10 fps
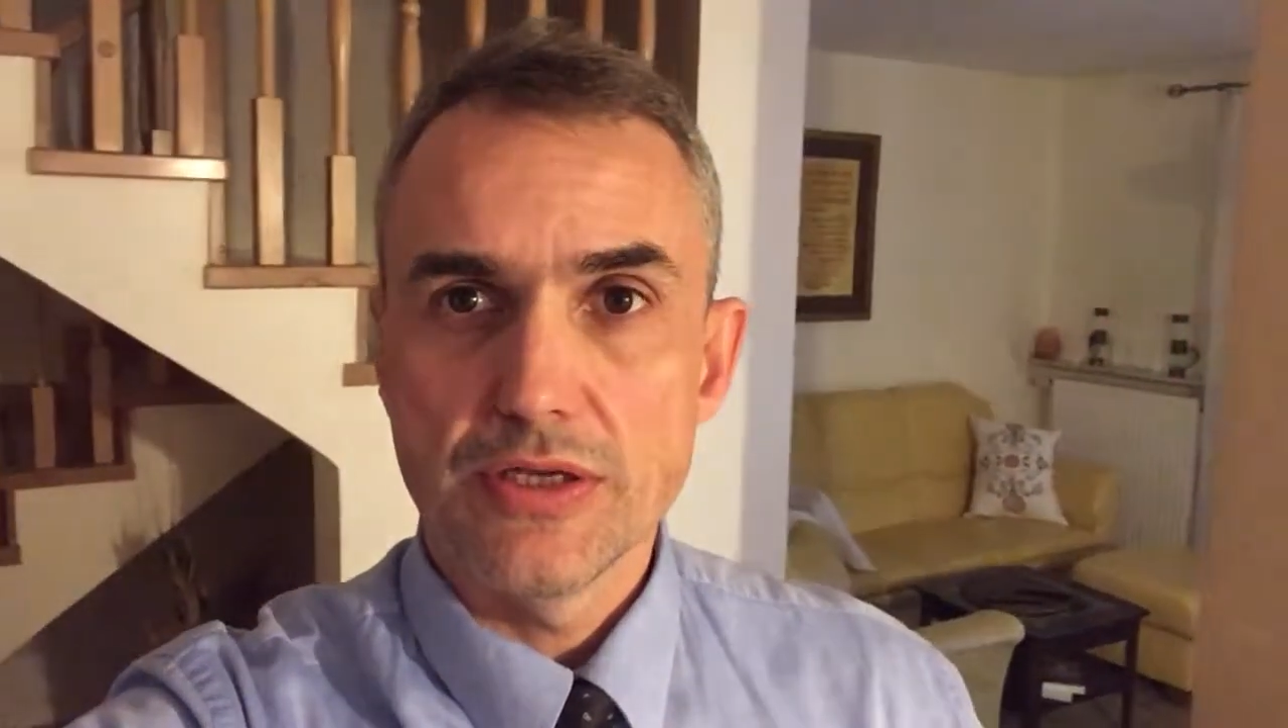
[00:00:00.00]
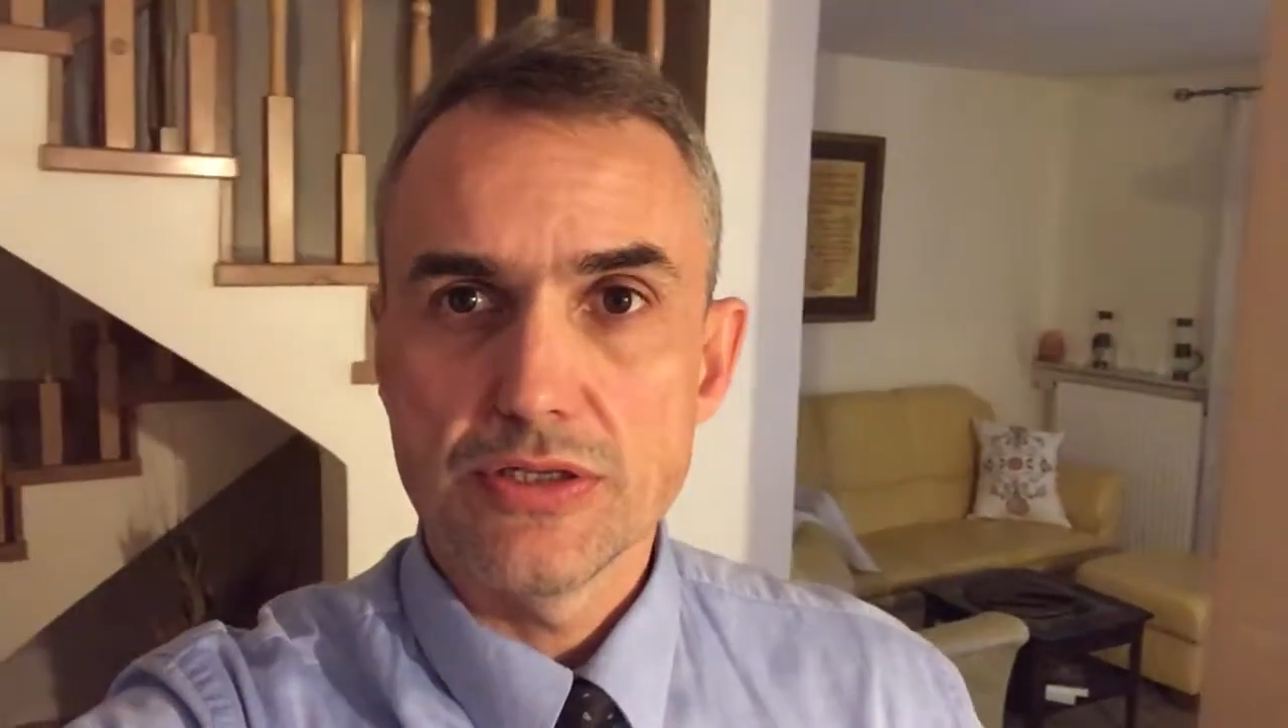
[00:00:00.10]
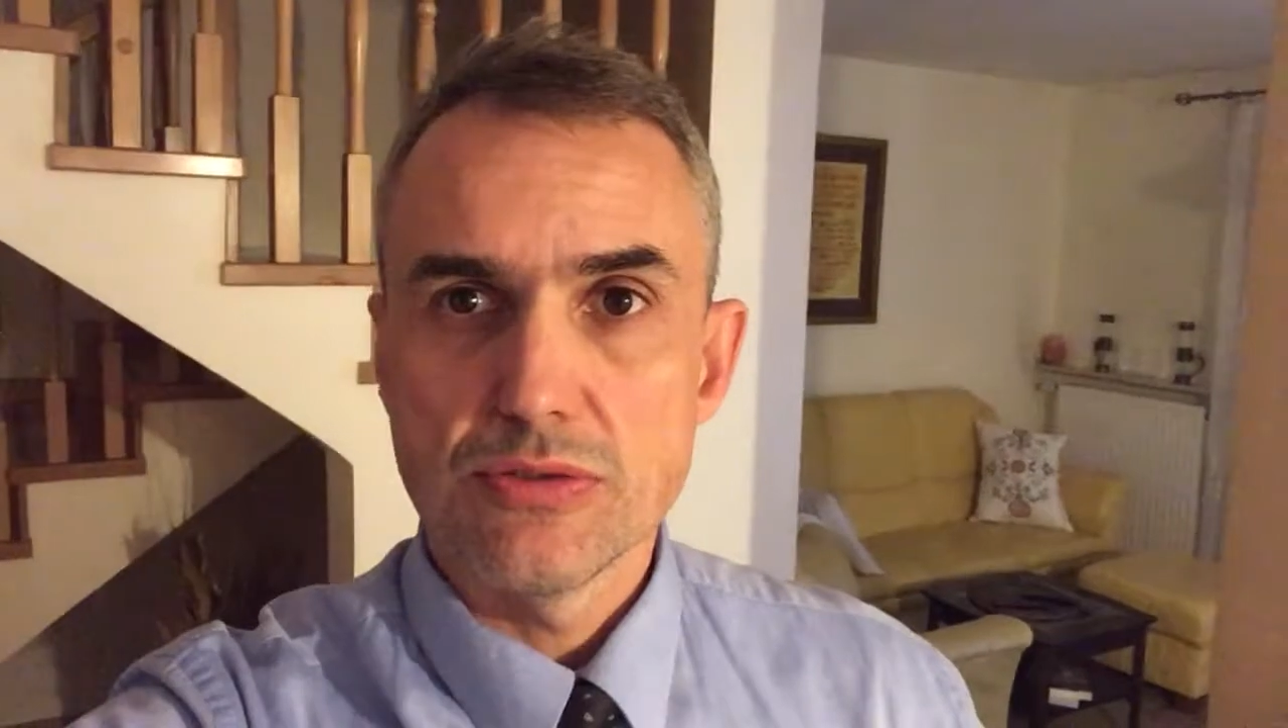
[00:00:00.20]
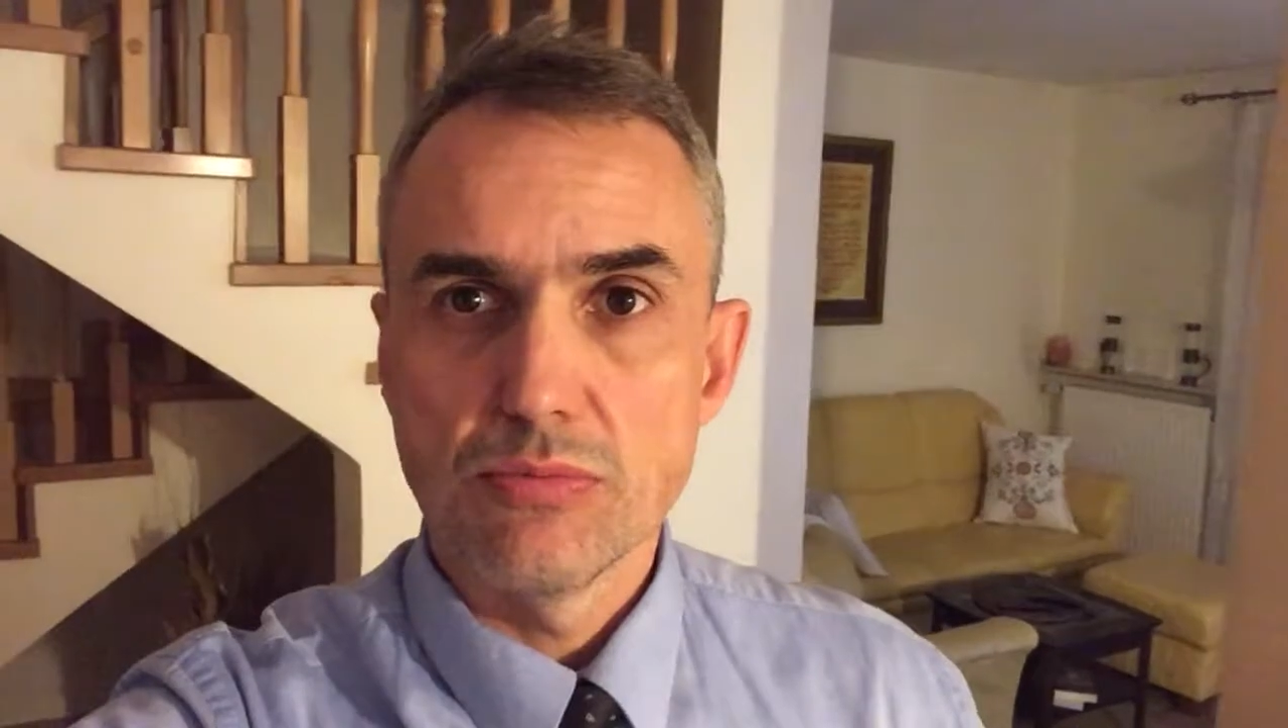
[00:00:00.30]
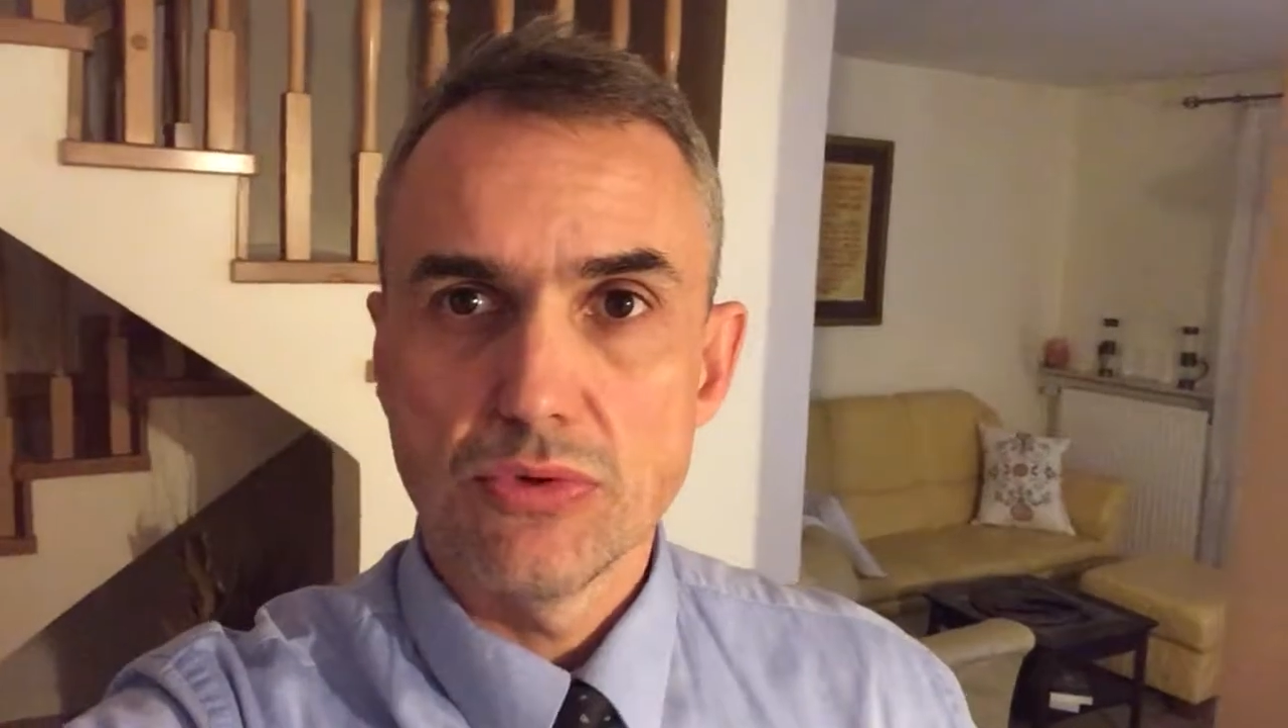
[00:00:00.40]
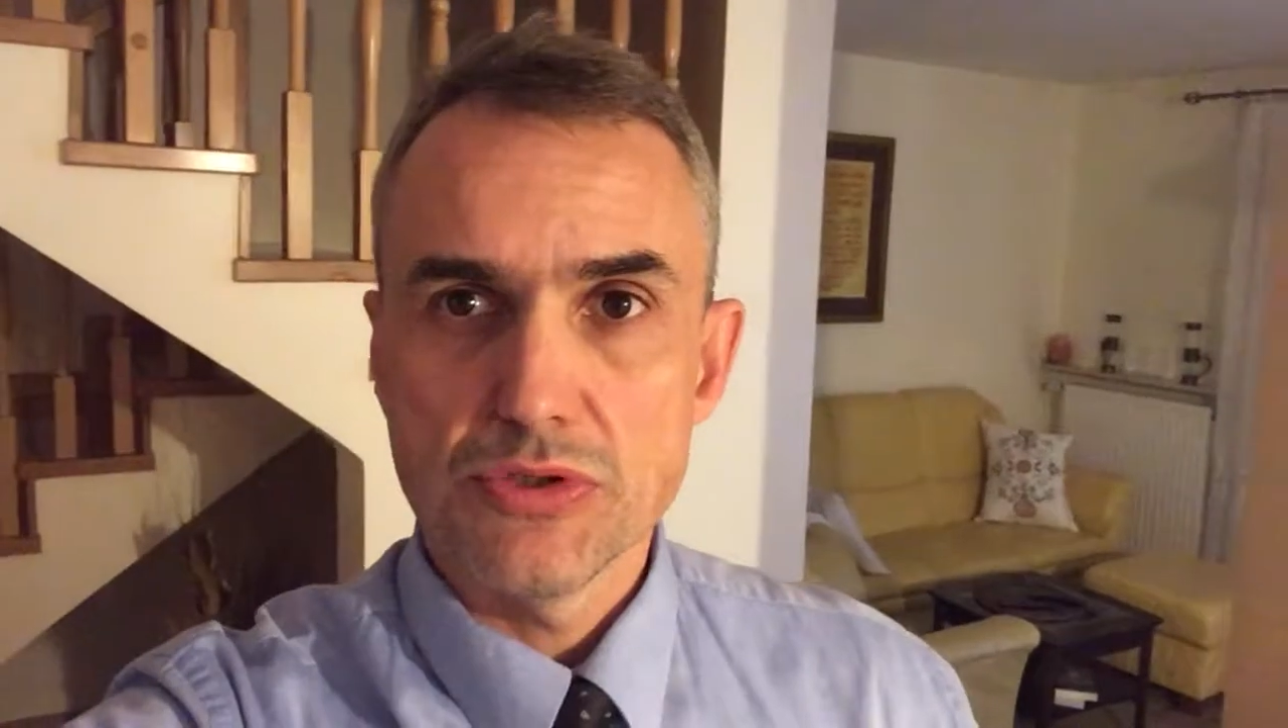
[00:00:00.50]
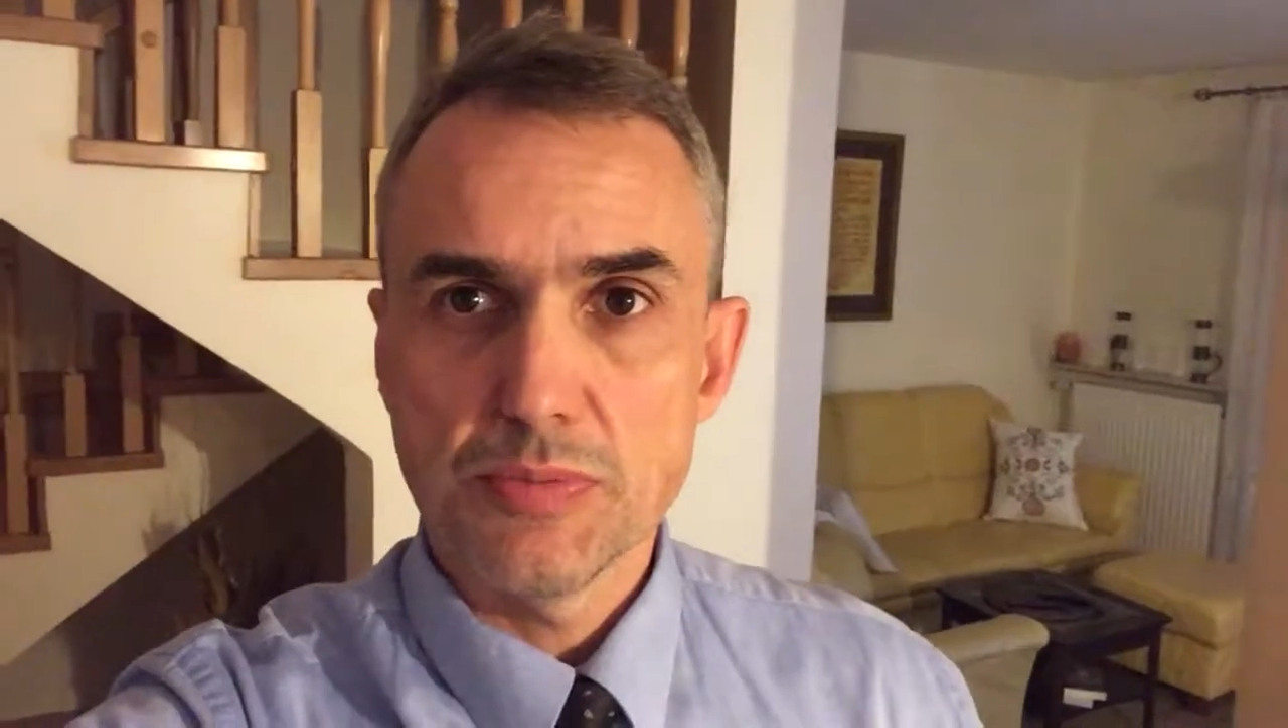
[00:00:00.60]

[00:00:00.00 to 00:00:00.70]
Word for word: is more